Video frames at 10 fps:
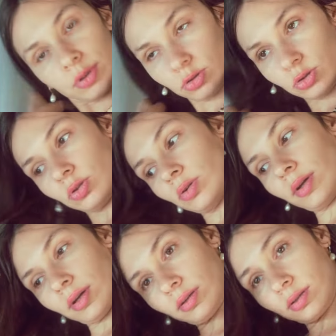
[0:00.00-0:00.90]

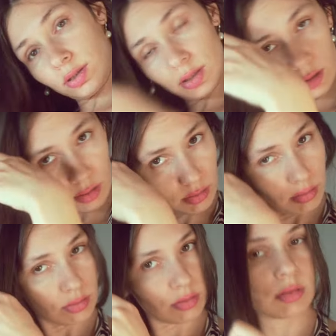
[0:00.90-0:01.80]
enjoy it. Yeah.
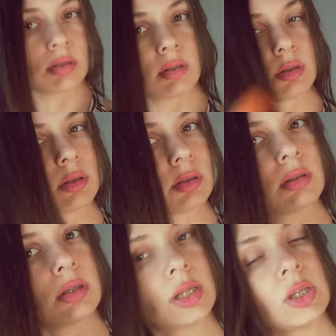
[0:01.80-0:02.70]

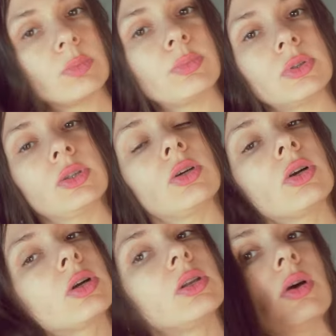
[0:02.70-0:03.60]
You put
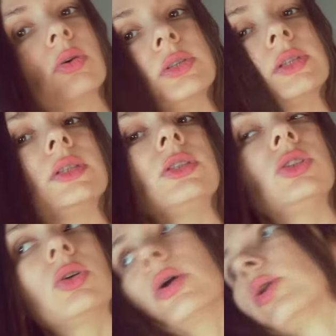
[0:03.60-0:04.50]
your clothes, enjoy